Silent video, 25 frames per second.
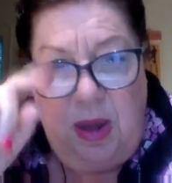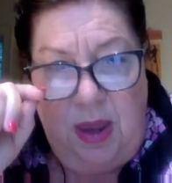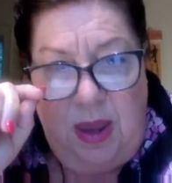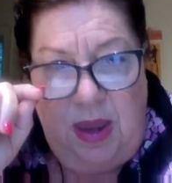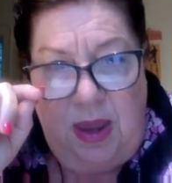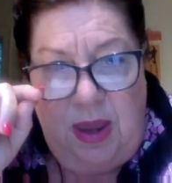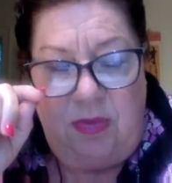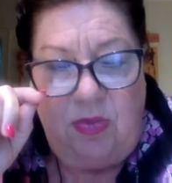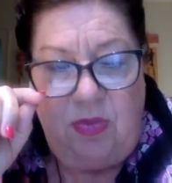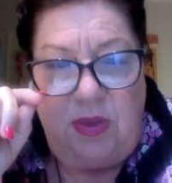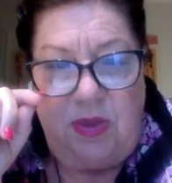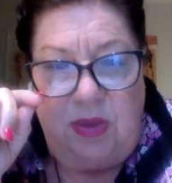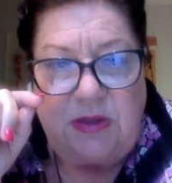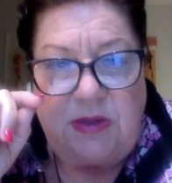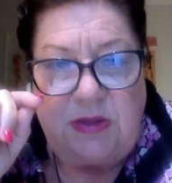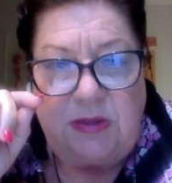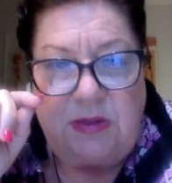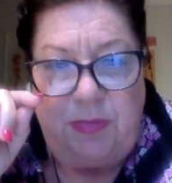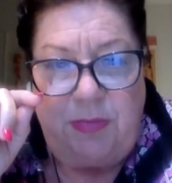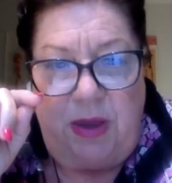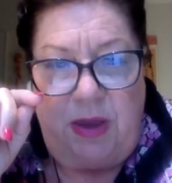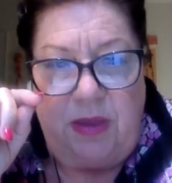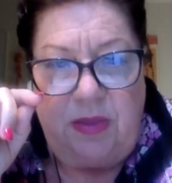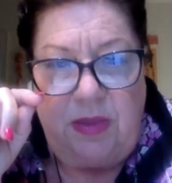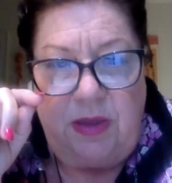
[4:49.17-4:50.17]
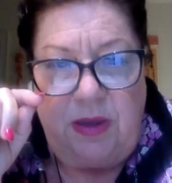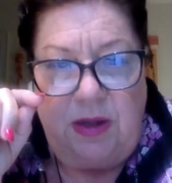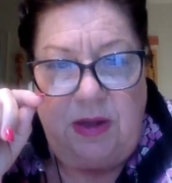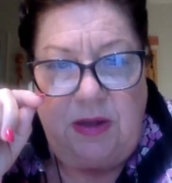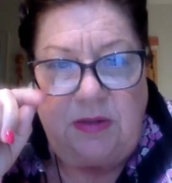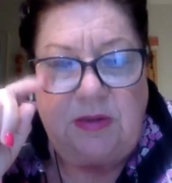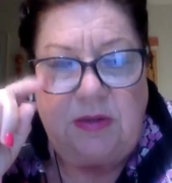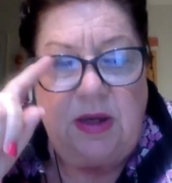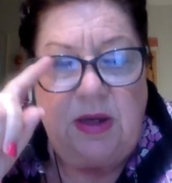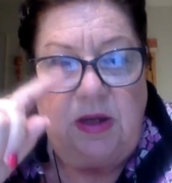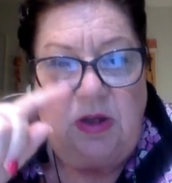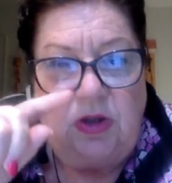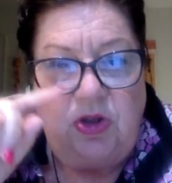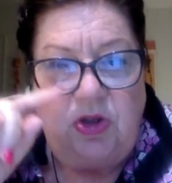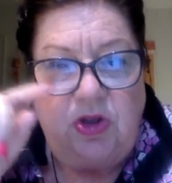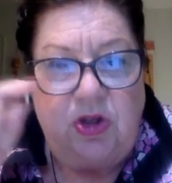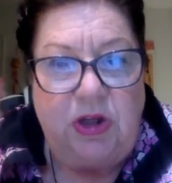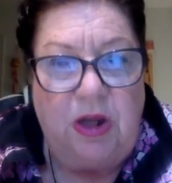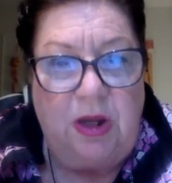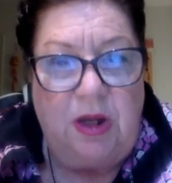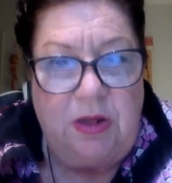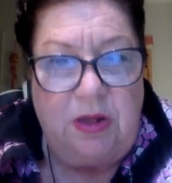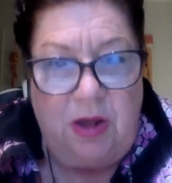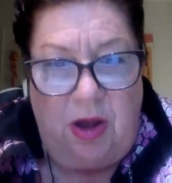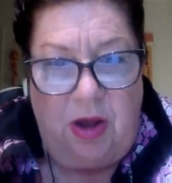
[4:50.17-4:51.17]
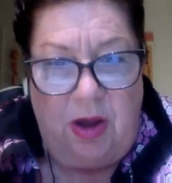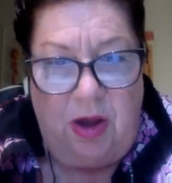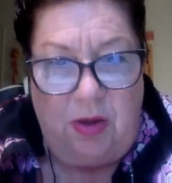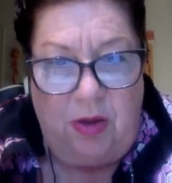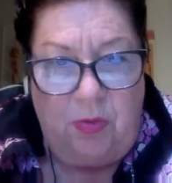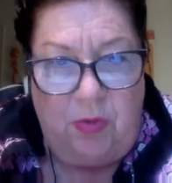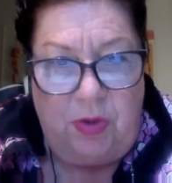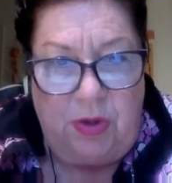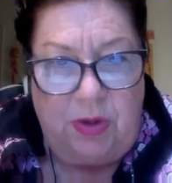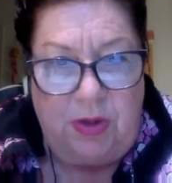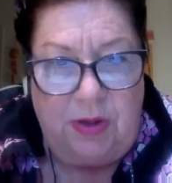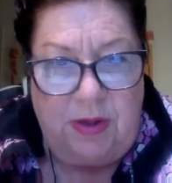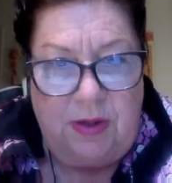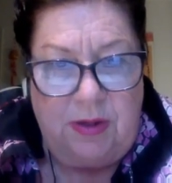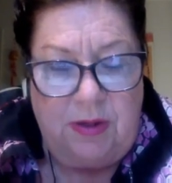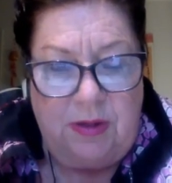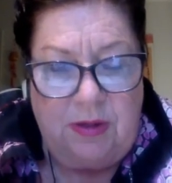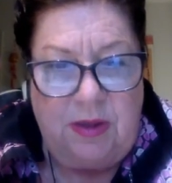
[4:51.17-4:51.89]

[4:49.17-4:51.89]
and this month it's Jia Young Wood.